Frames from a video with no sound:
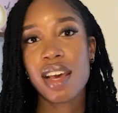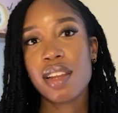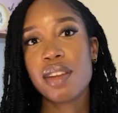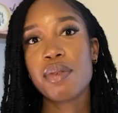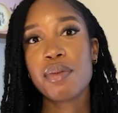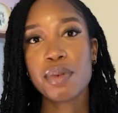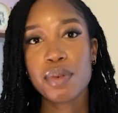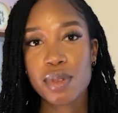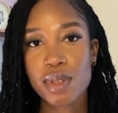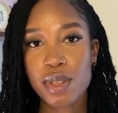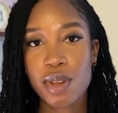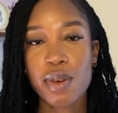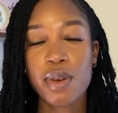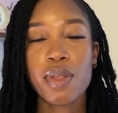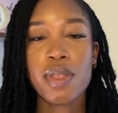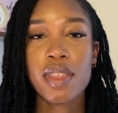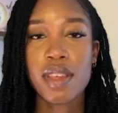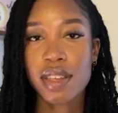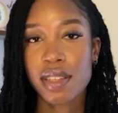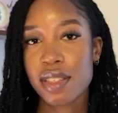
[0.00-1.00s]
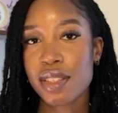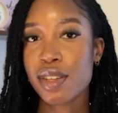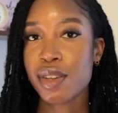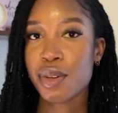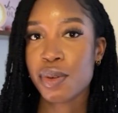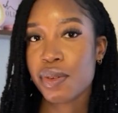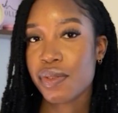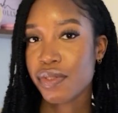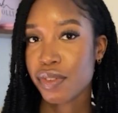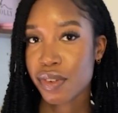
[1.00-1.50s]
and also things to
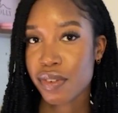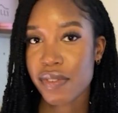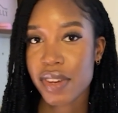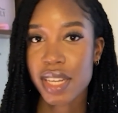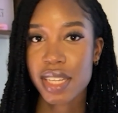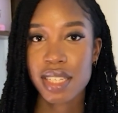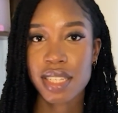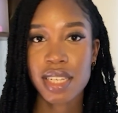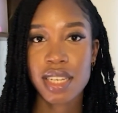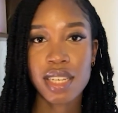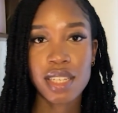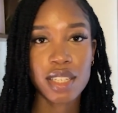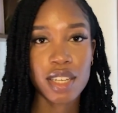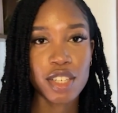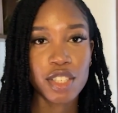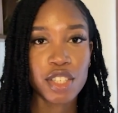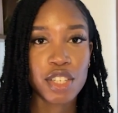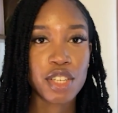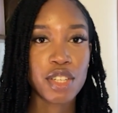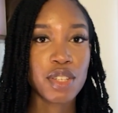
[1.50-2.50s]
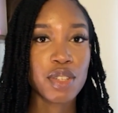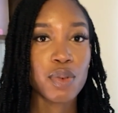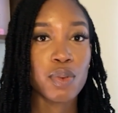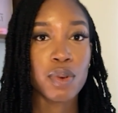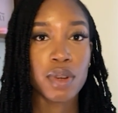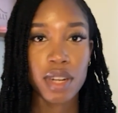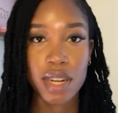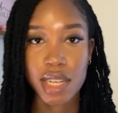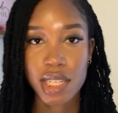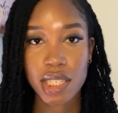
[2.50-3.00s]
do with university such as
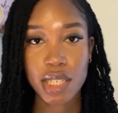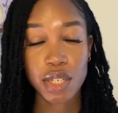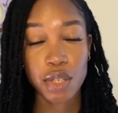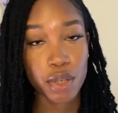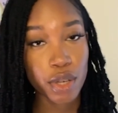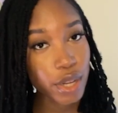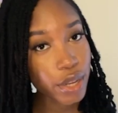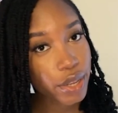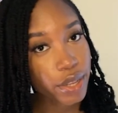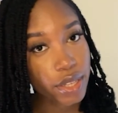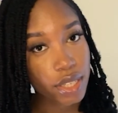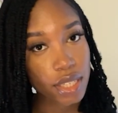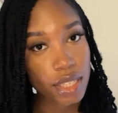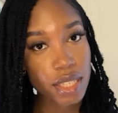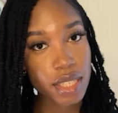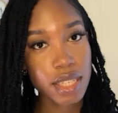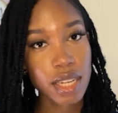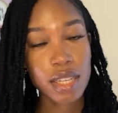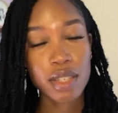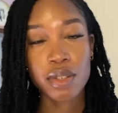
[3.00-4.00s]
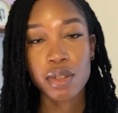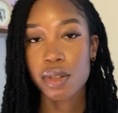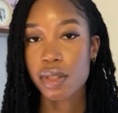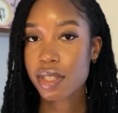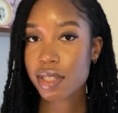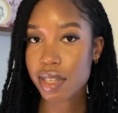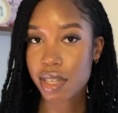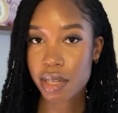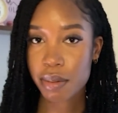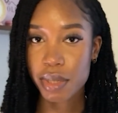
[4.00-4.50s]
organizing your notes and your
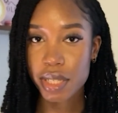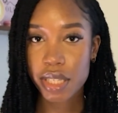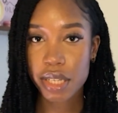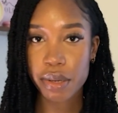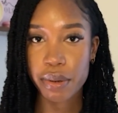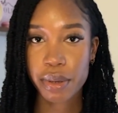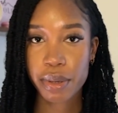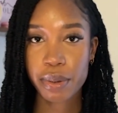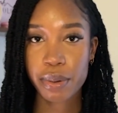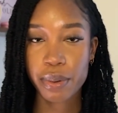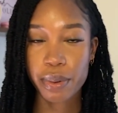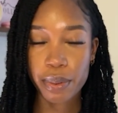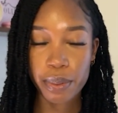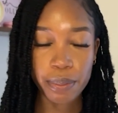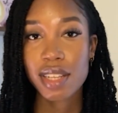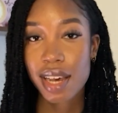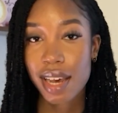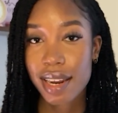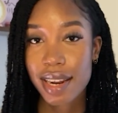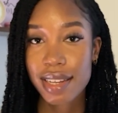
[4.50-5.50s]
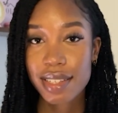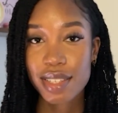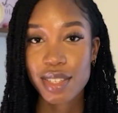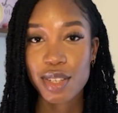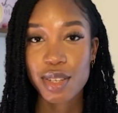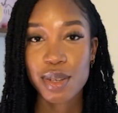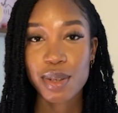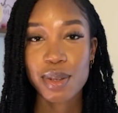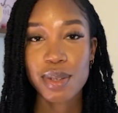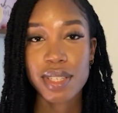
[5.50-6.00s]
study material. So I like to
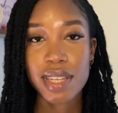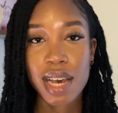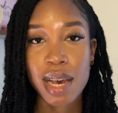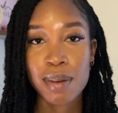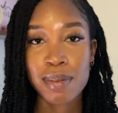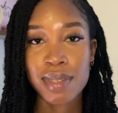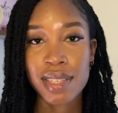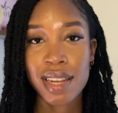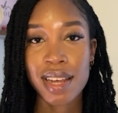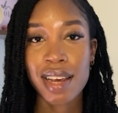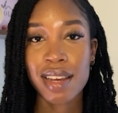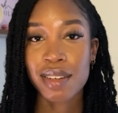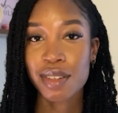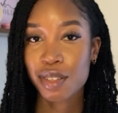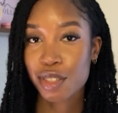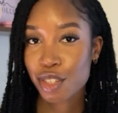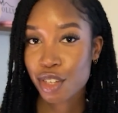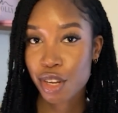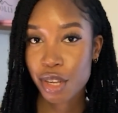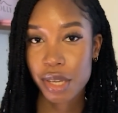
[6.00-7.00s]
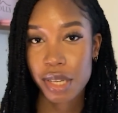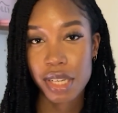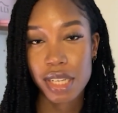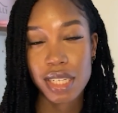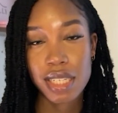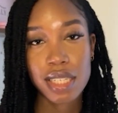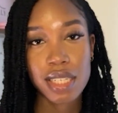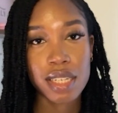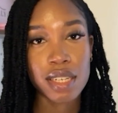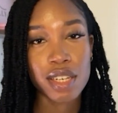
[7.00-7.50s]
use apps like
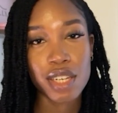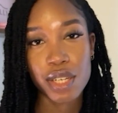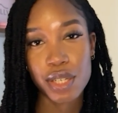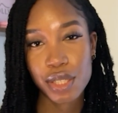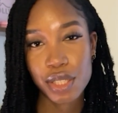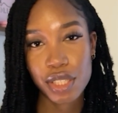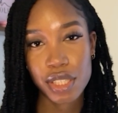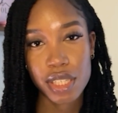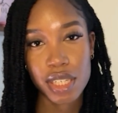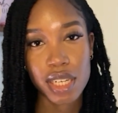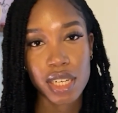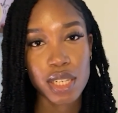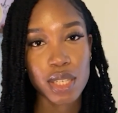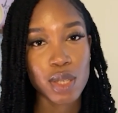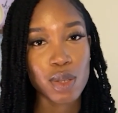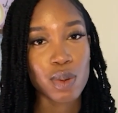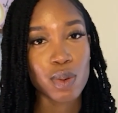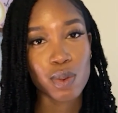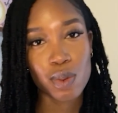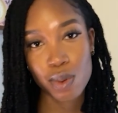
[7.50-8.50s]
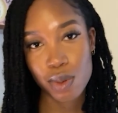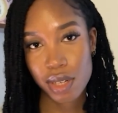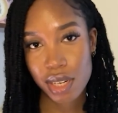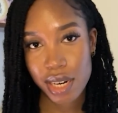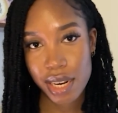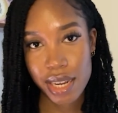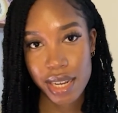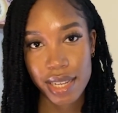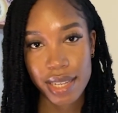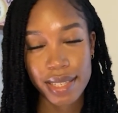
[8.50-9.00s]
GoodNotes and Notion to
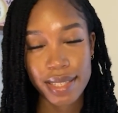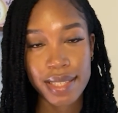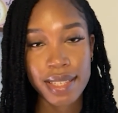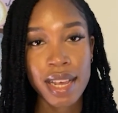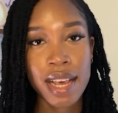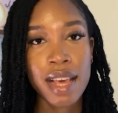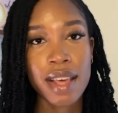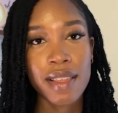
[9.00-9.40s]
organize